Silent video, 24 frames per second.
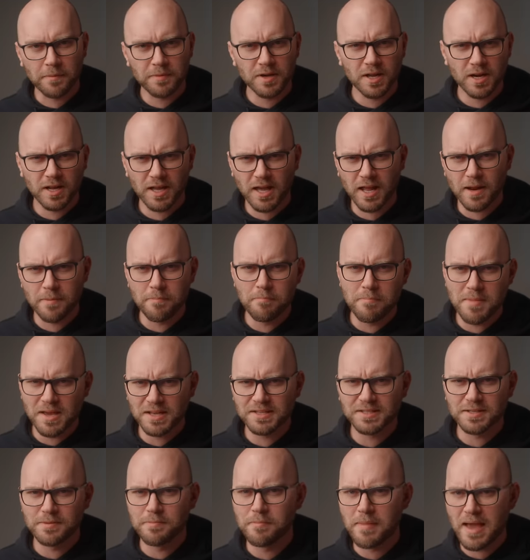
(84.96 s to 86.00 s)
I'm gonna kind of
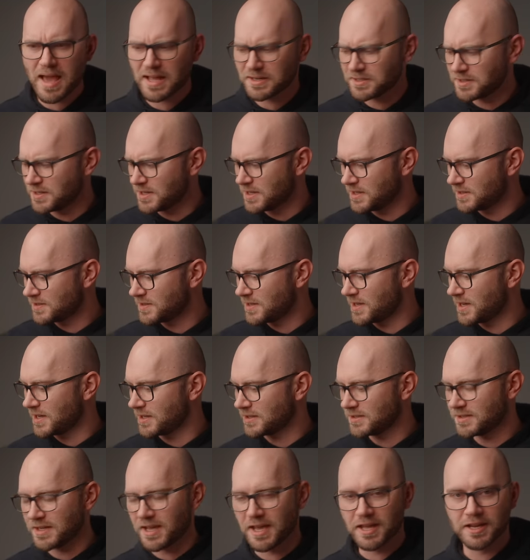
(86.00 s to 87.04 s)
mix and match these
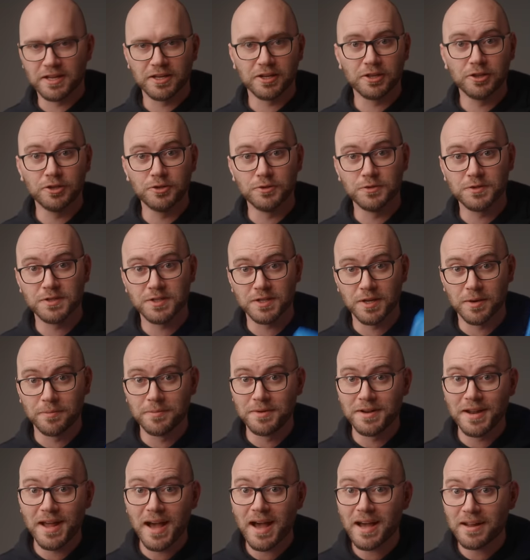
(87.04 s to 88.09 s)
things and include
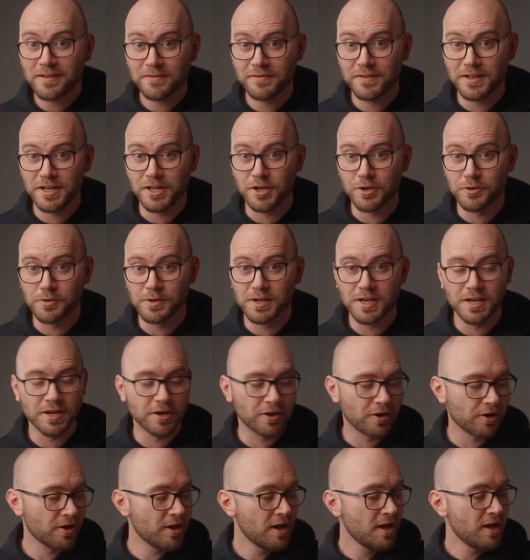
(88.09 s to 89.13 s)
some non-video
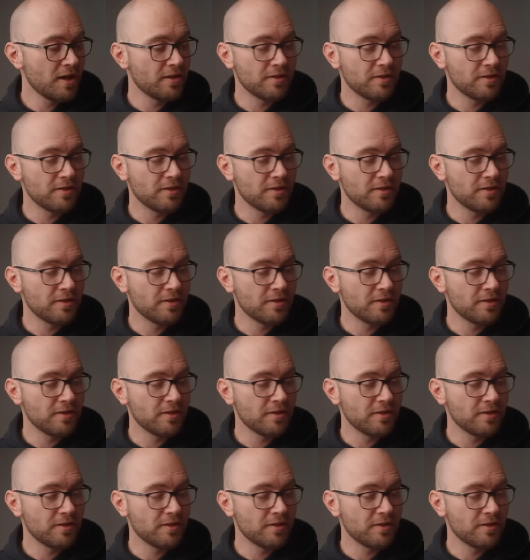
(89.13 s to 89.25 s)
gear.